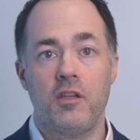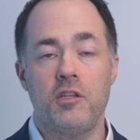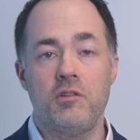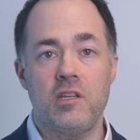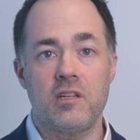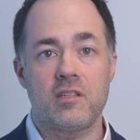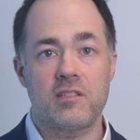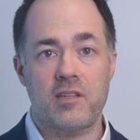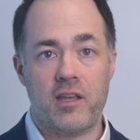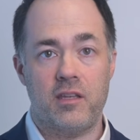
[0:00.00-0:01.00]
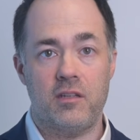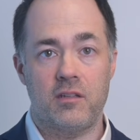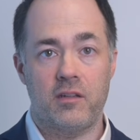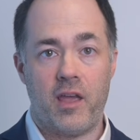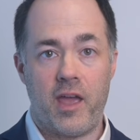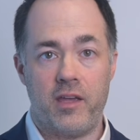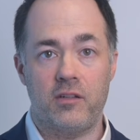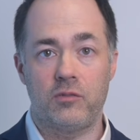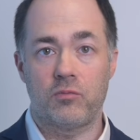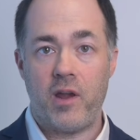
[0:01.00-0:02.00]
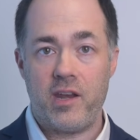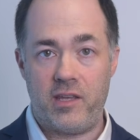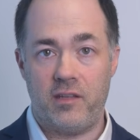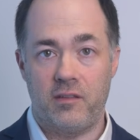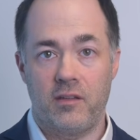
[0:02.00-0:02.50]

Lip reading: you need a second angle ready.